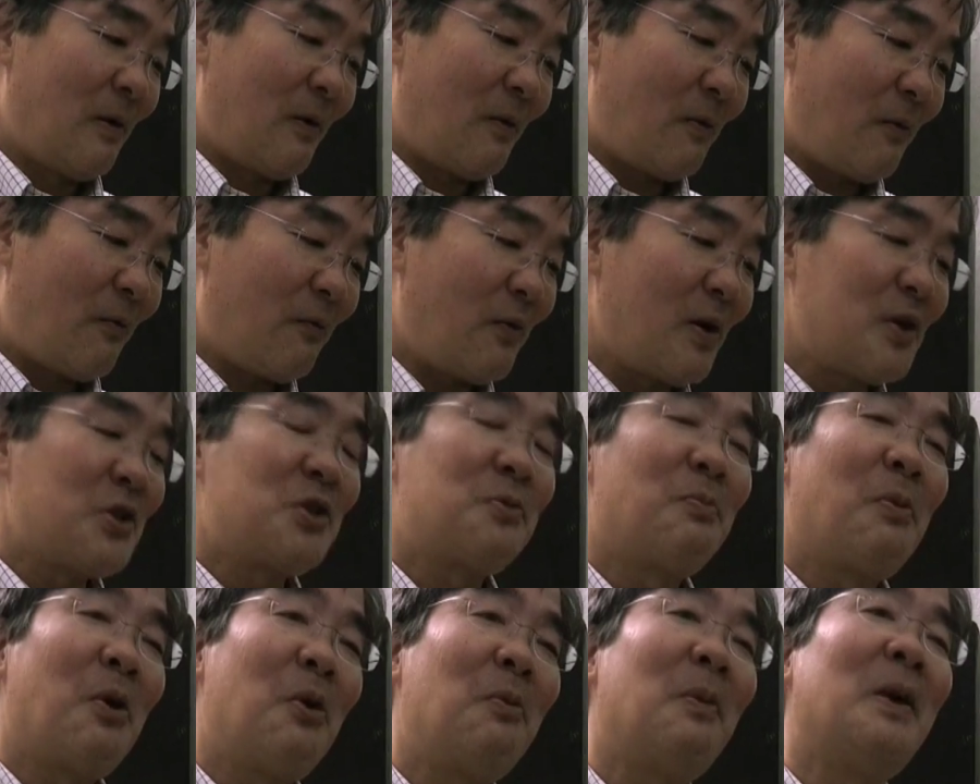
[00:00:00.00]

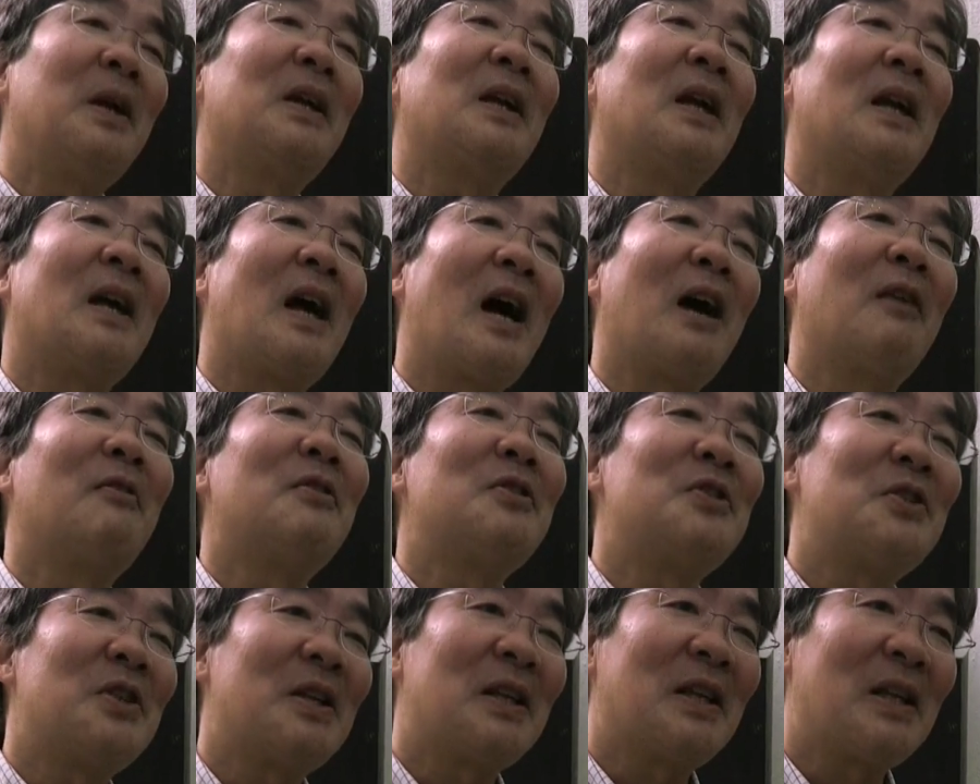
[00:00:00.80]
French bow making
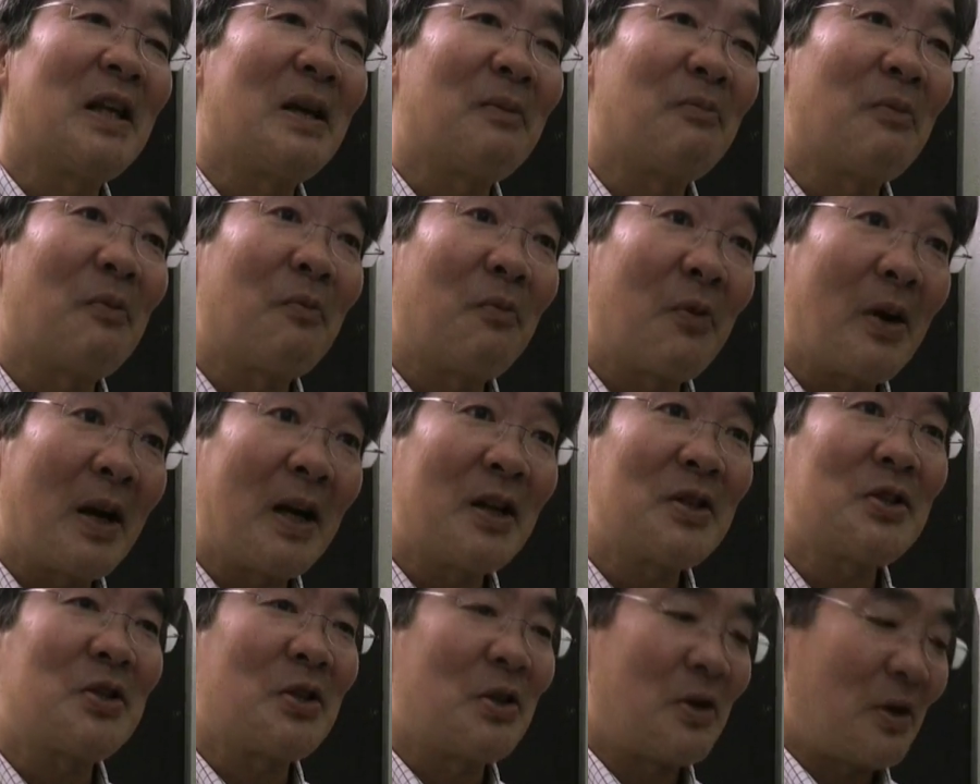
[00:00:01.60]
obviously came from
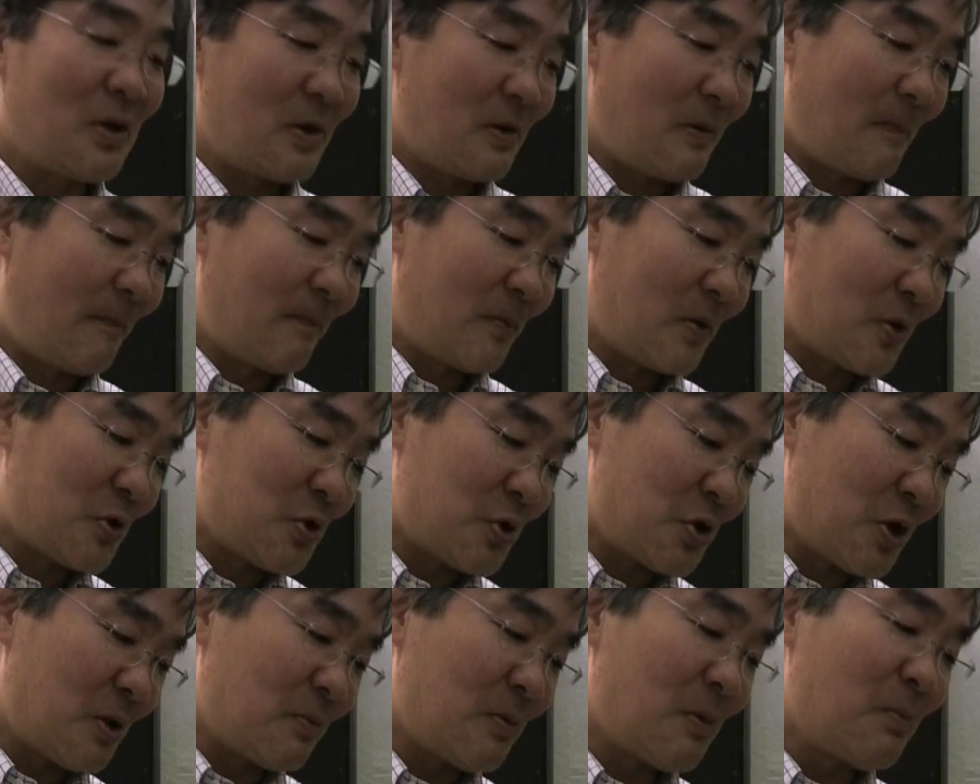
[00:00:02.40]
France,
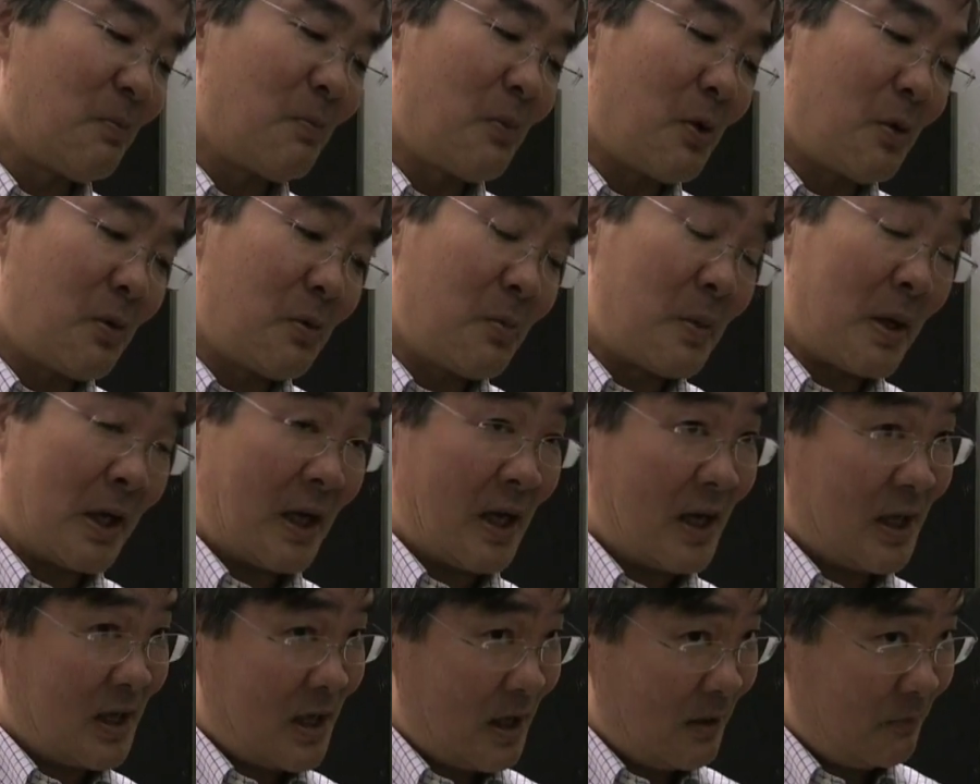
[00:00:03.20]
German bow
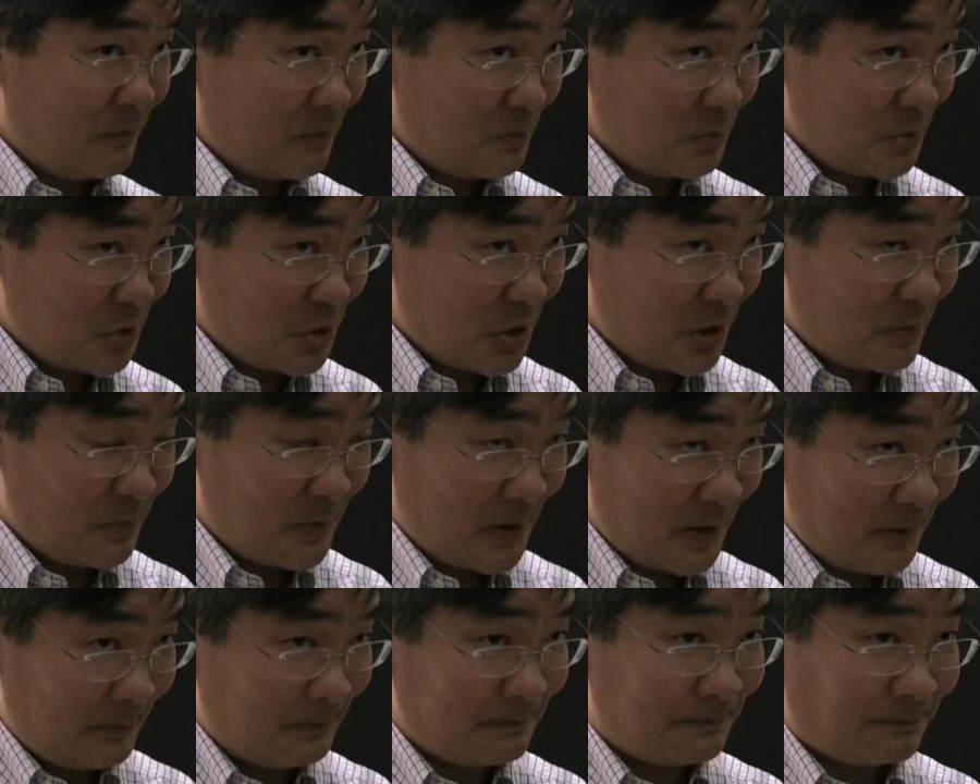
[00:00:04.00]
making came from
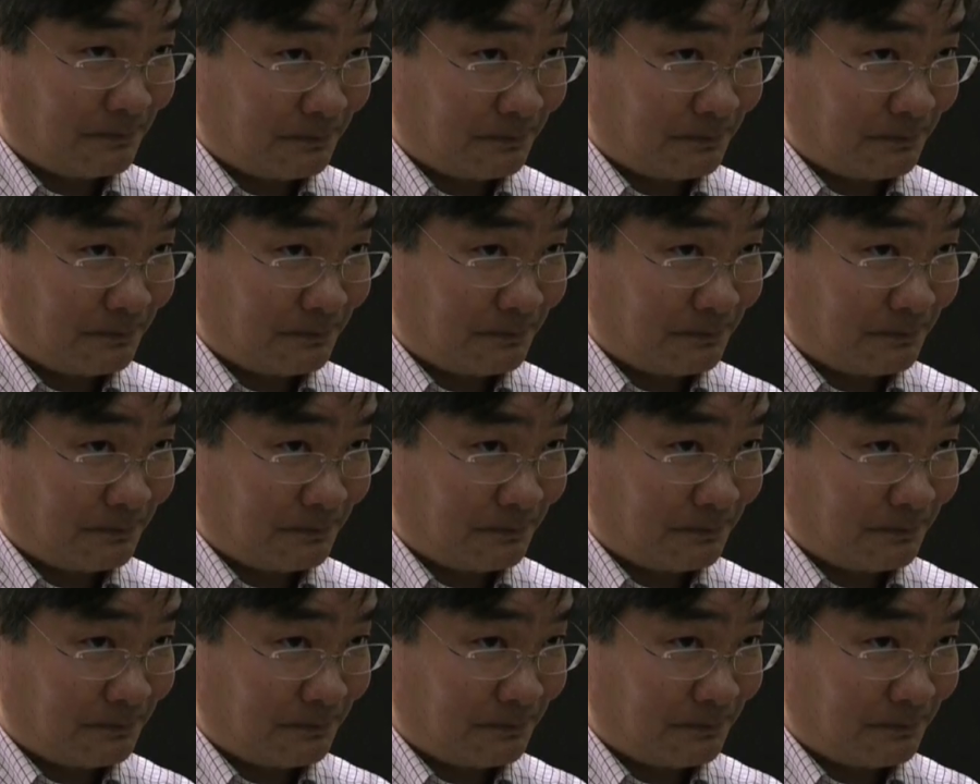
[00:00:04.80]
Germany.